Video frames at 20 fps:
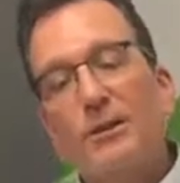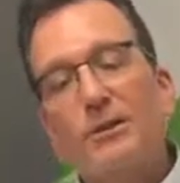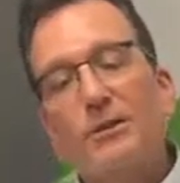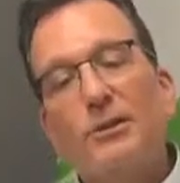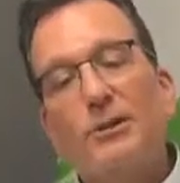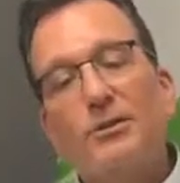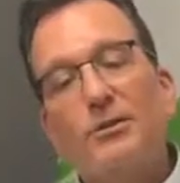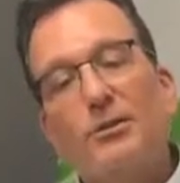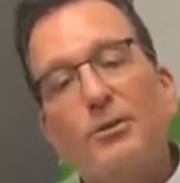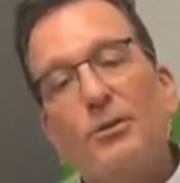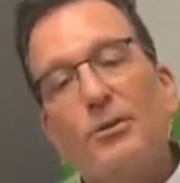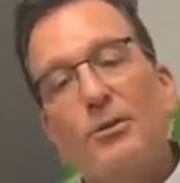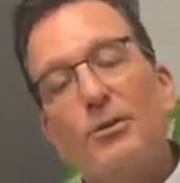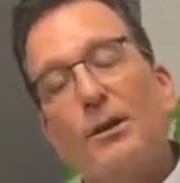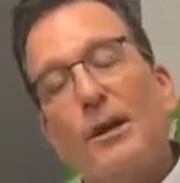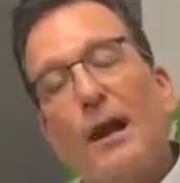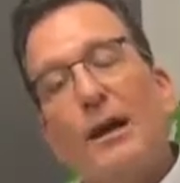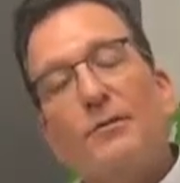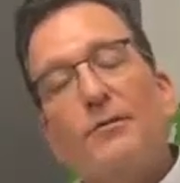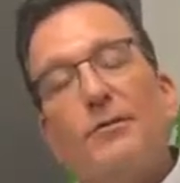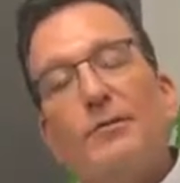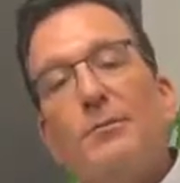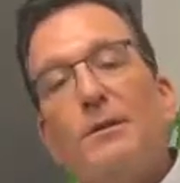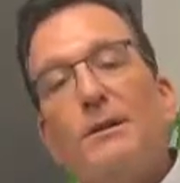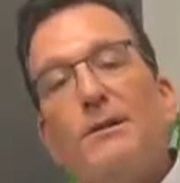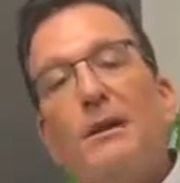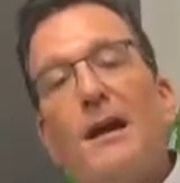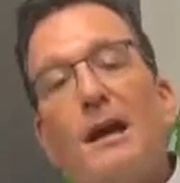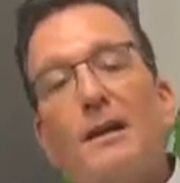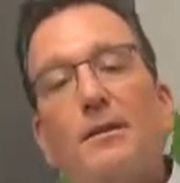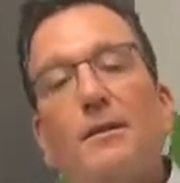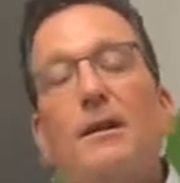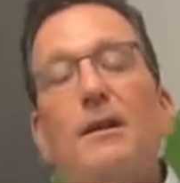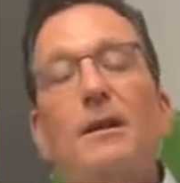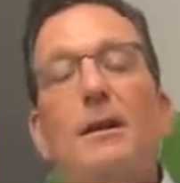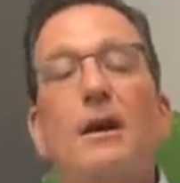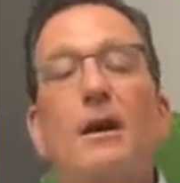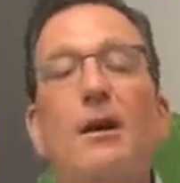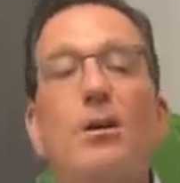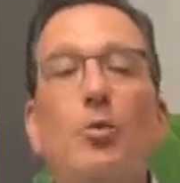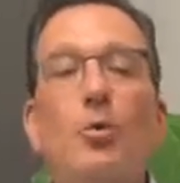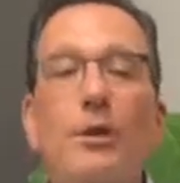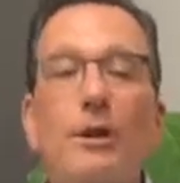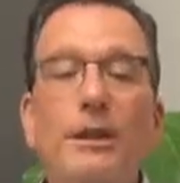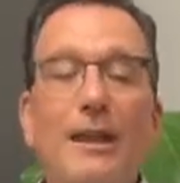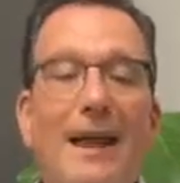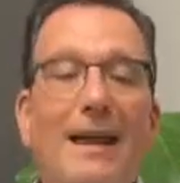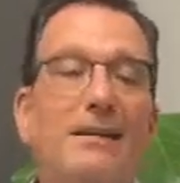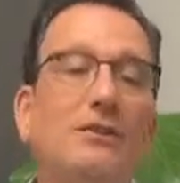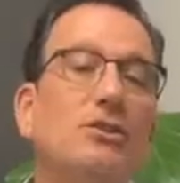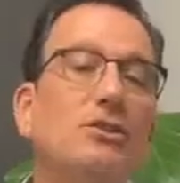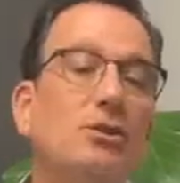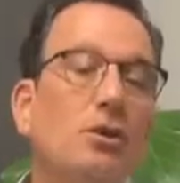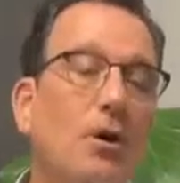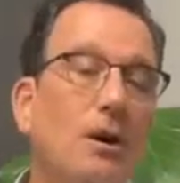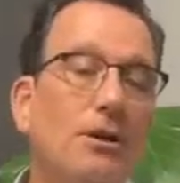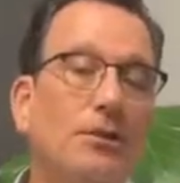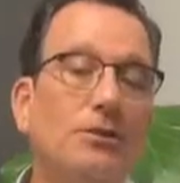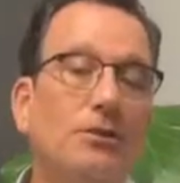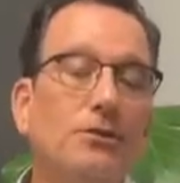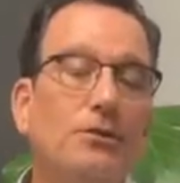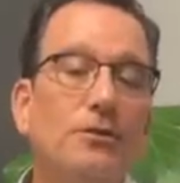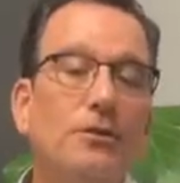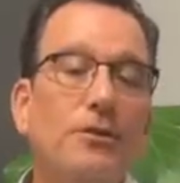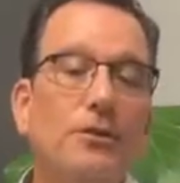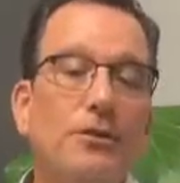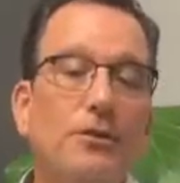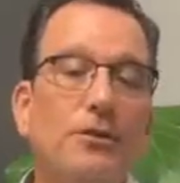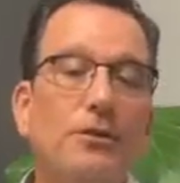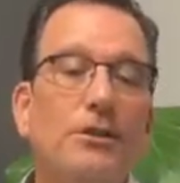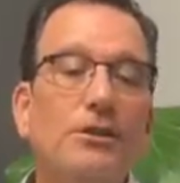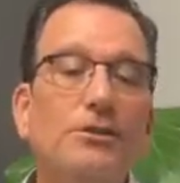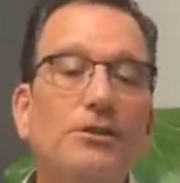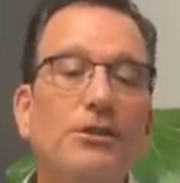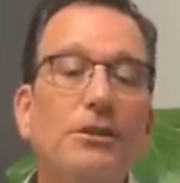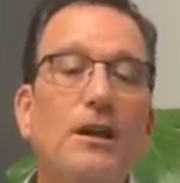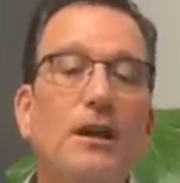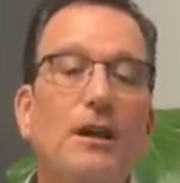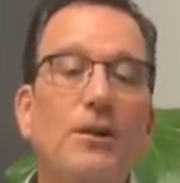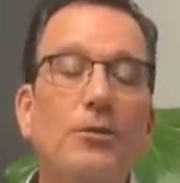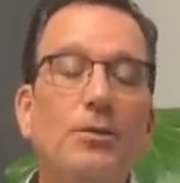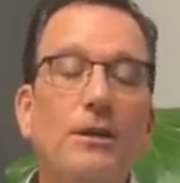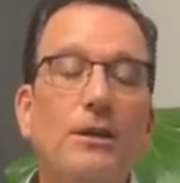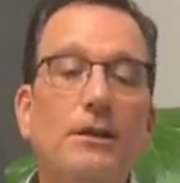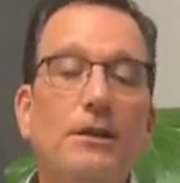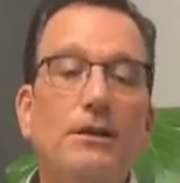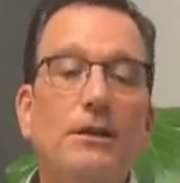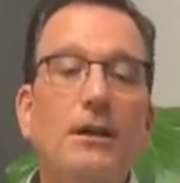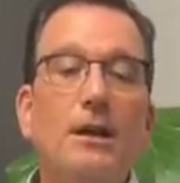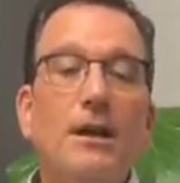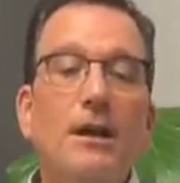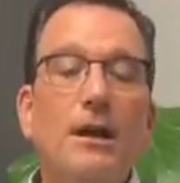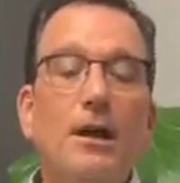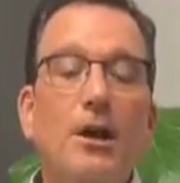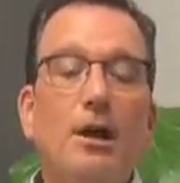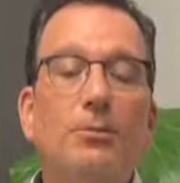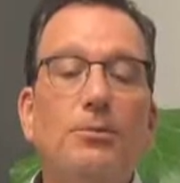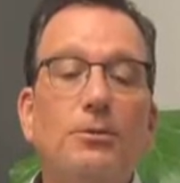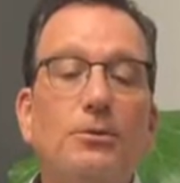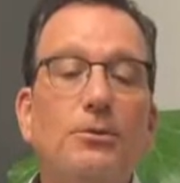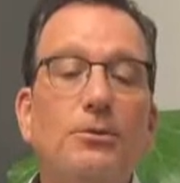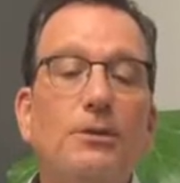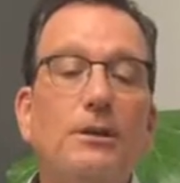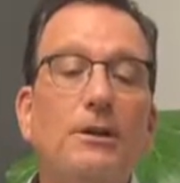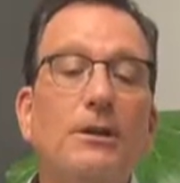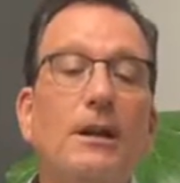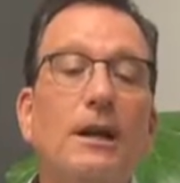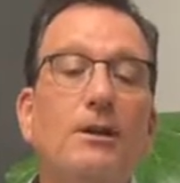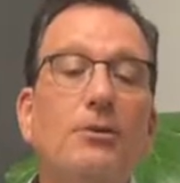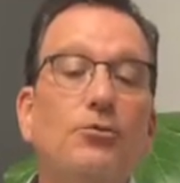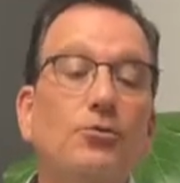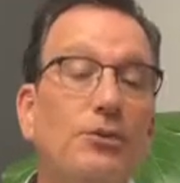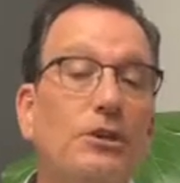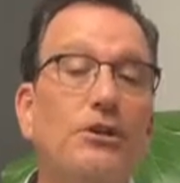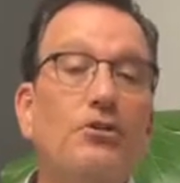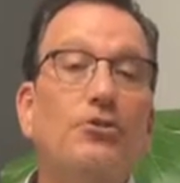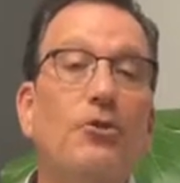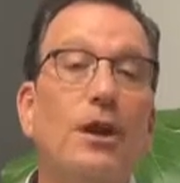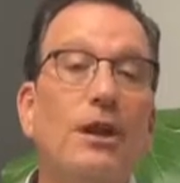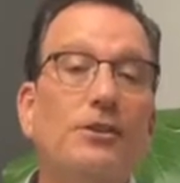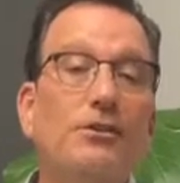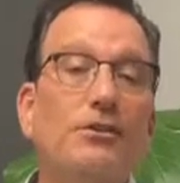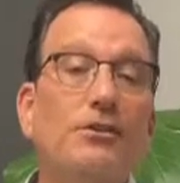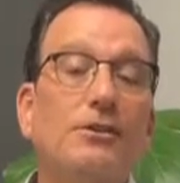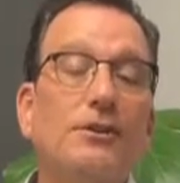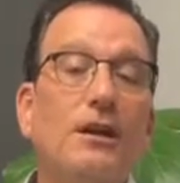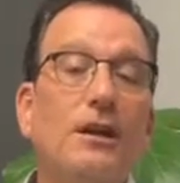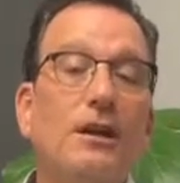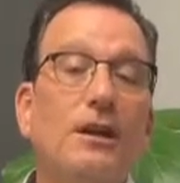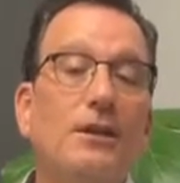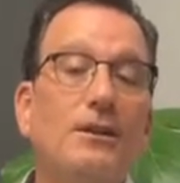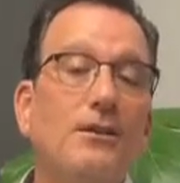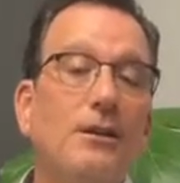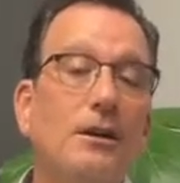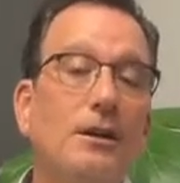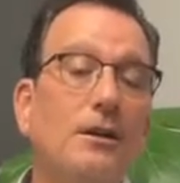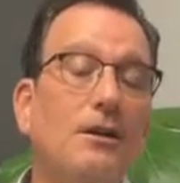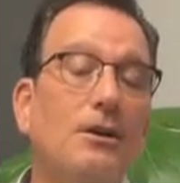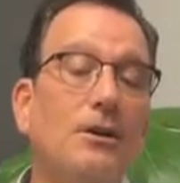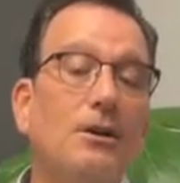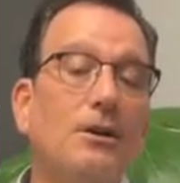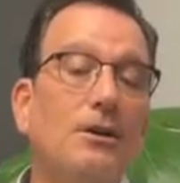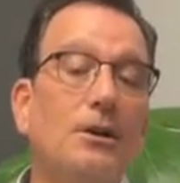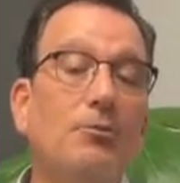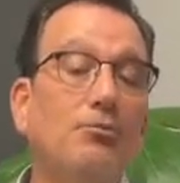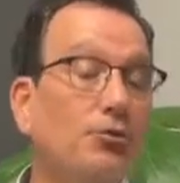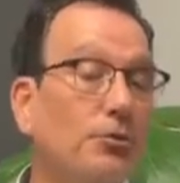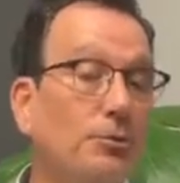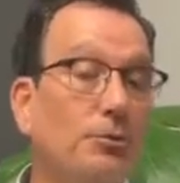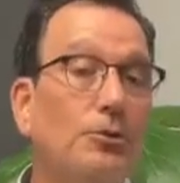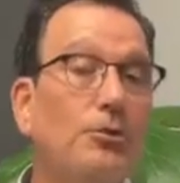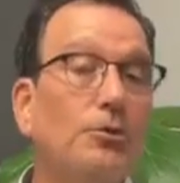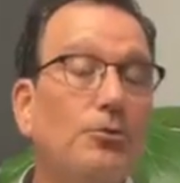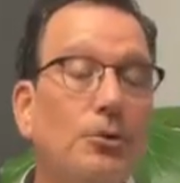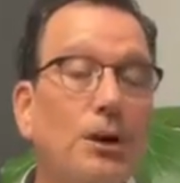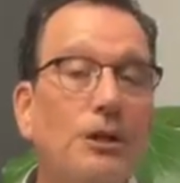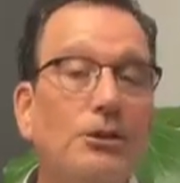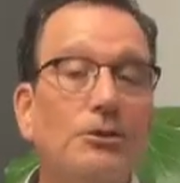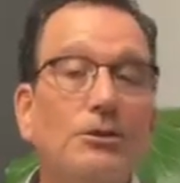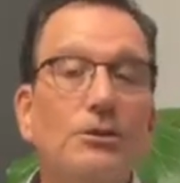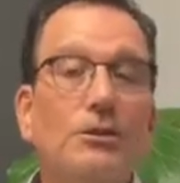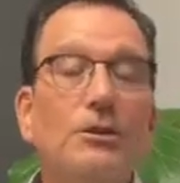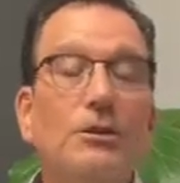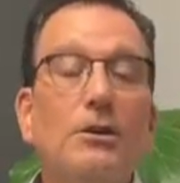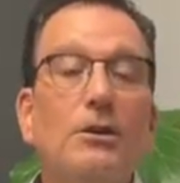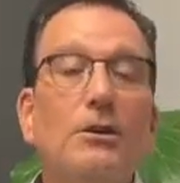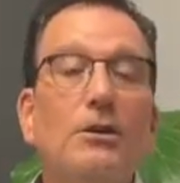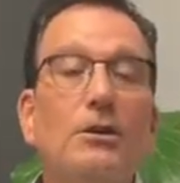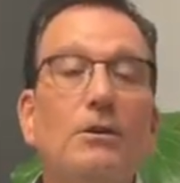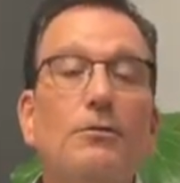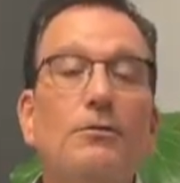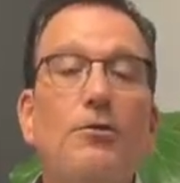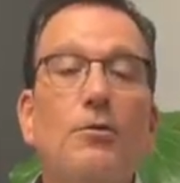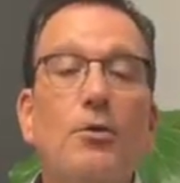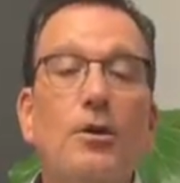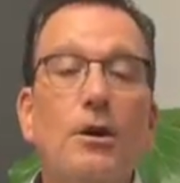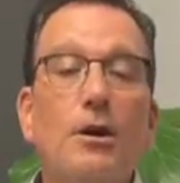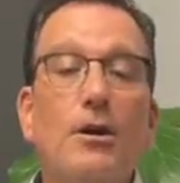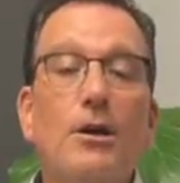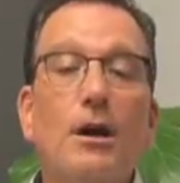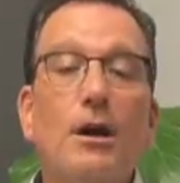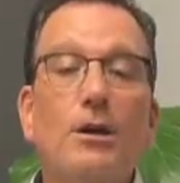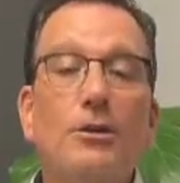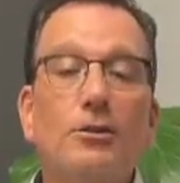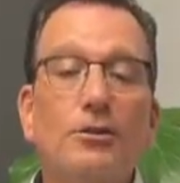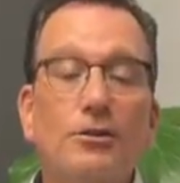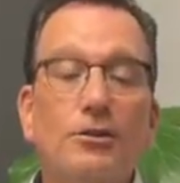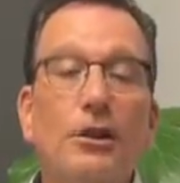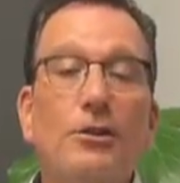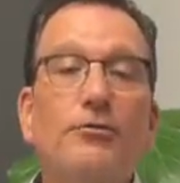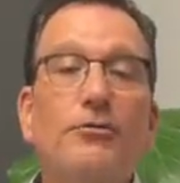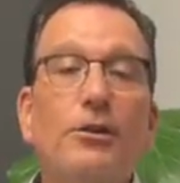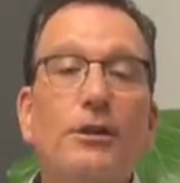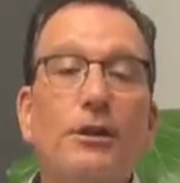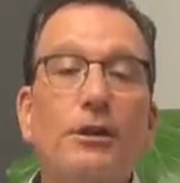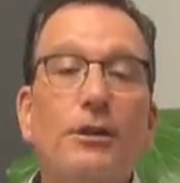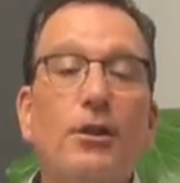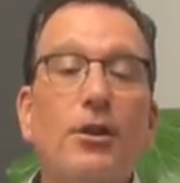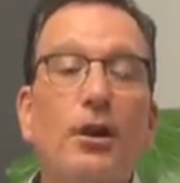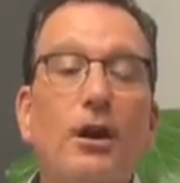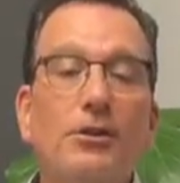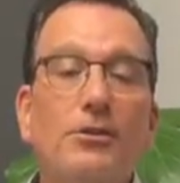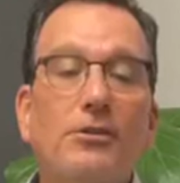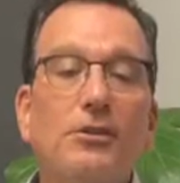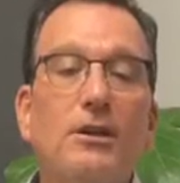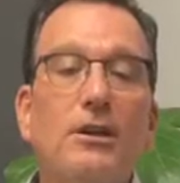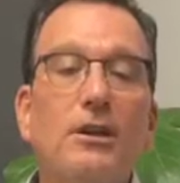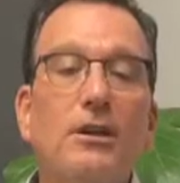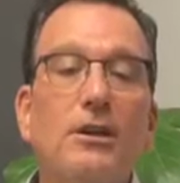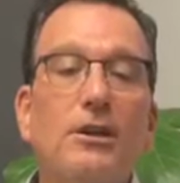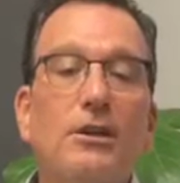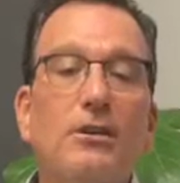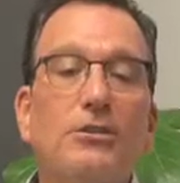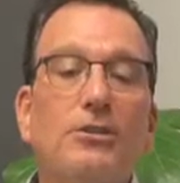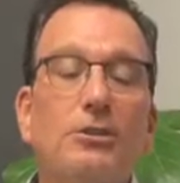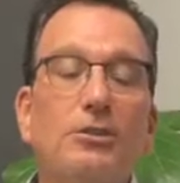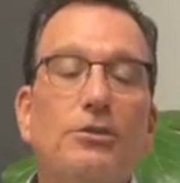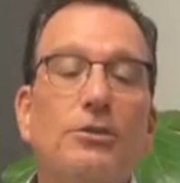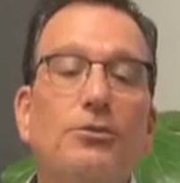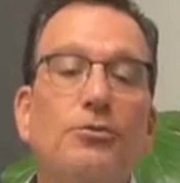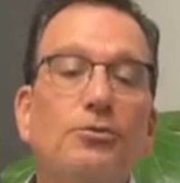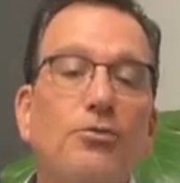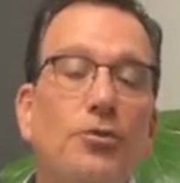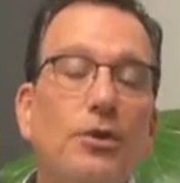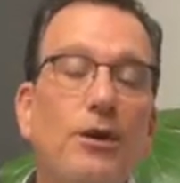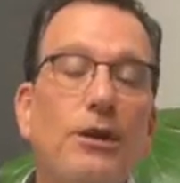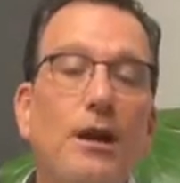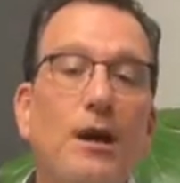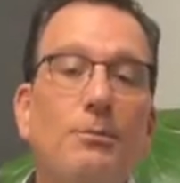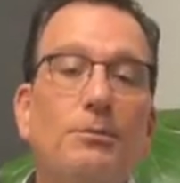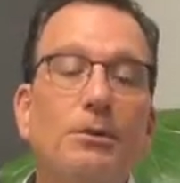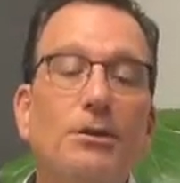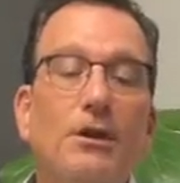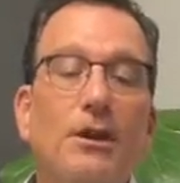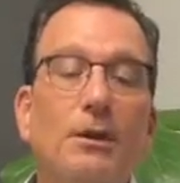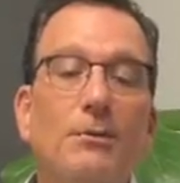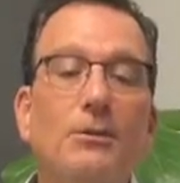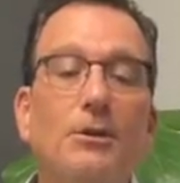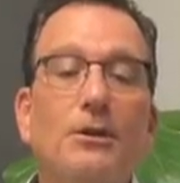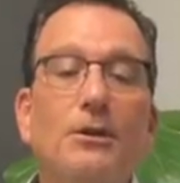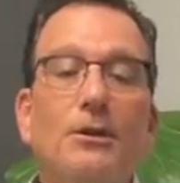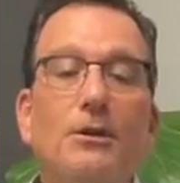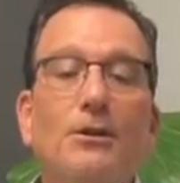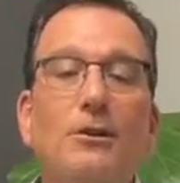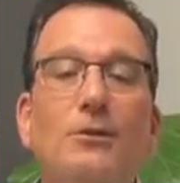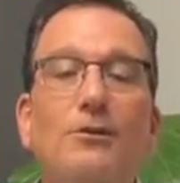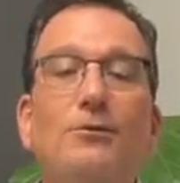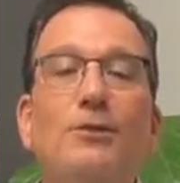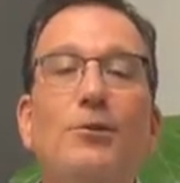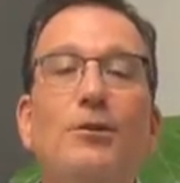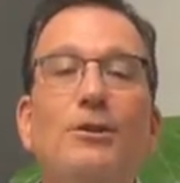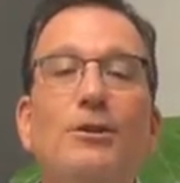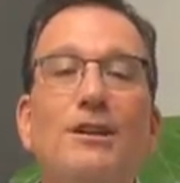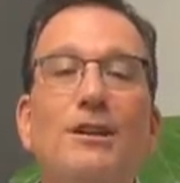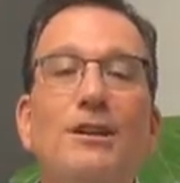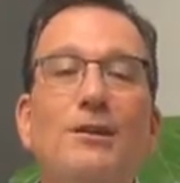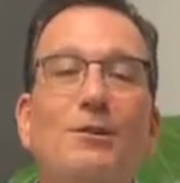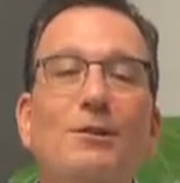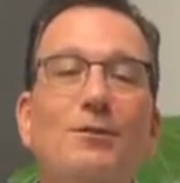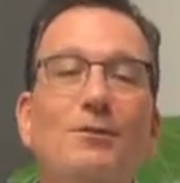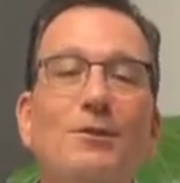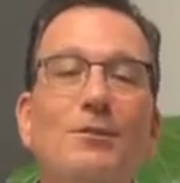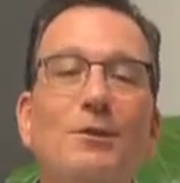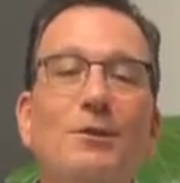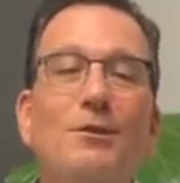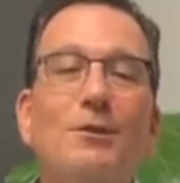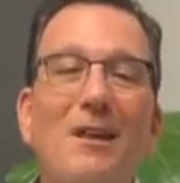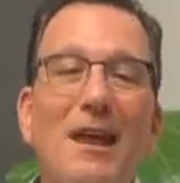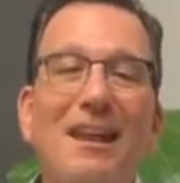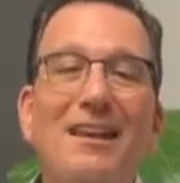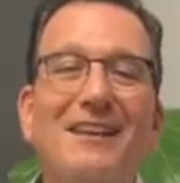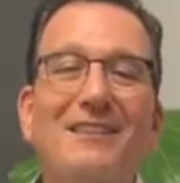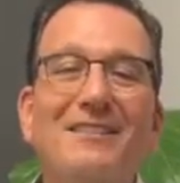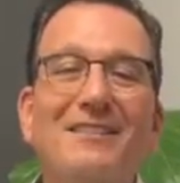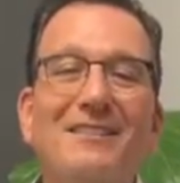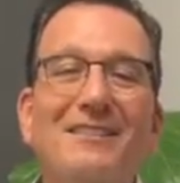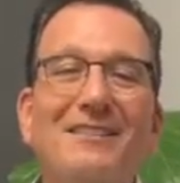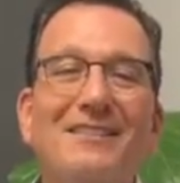illness or, or God forbid, death, uh, we'd like to talk to you further and see how we can help you get redress and, uh, and remuneration for uh, your suffering and loss. Attorney Roy Oppenheim, look forward to hearing from you. Thank you.